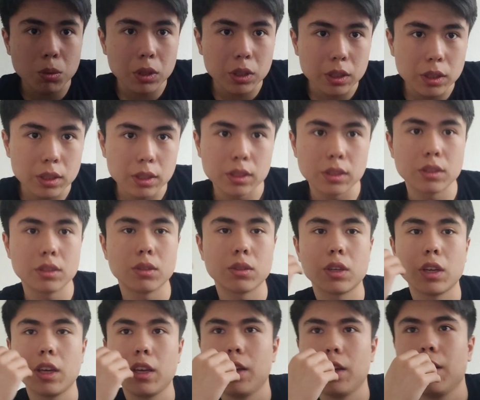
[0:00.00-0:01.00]
what it is,
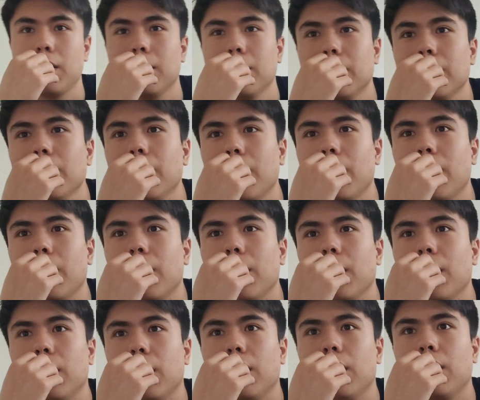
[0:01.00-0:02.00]
okay?
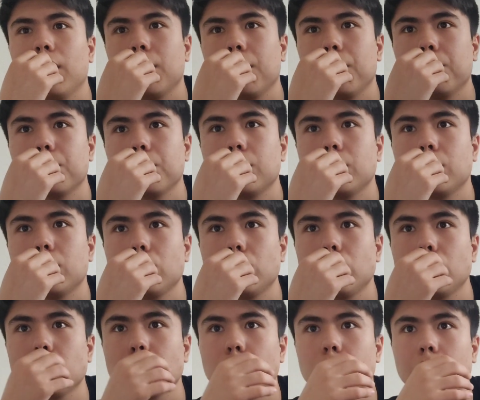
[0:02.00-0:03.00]

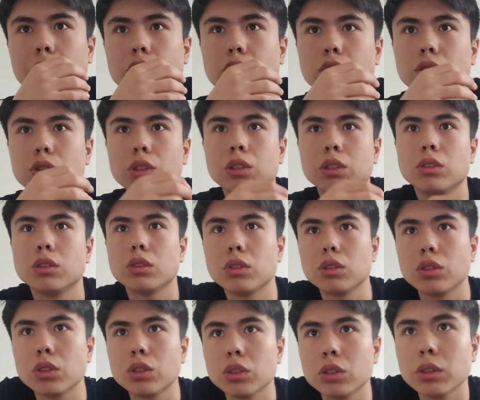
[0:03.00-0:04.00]
Social structure and
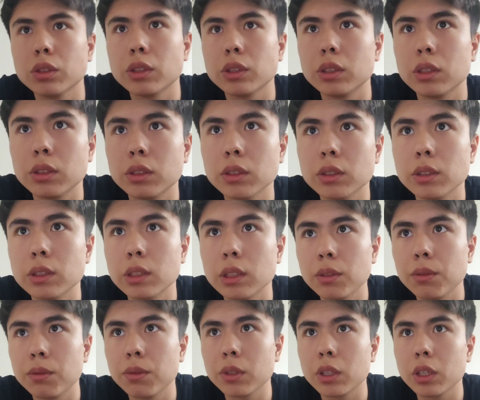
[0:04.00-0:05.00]
social
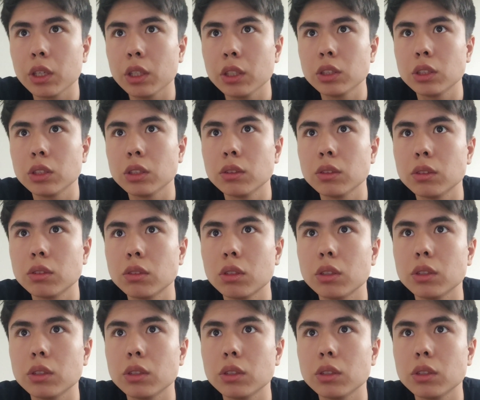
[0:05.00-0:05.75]
stratification.